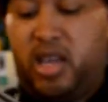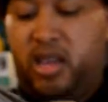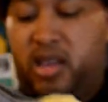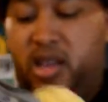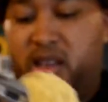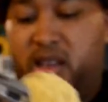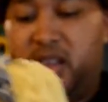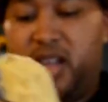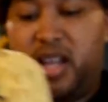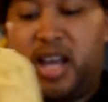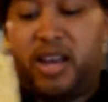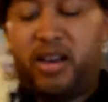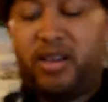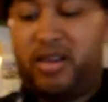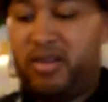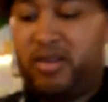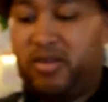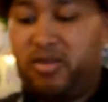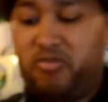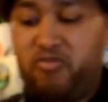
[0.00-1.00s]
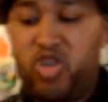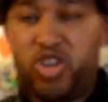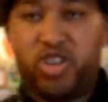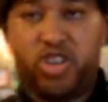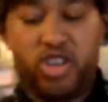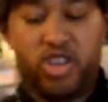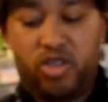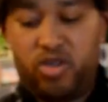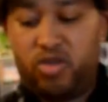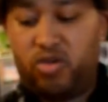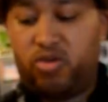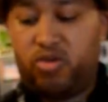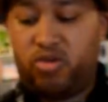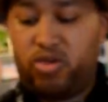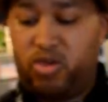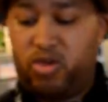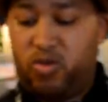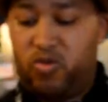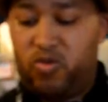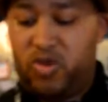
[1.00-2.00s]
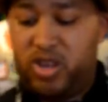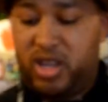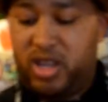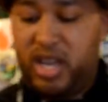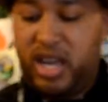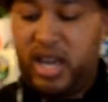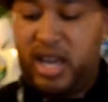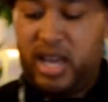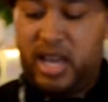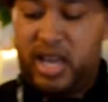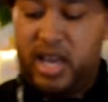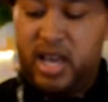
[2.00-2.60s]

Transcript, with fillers: Nothing like a mushy noodle. You don't want that.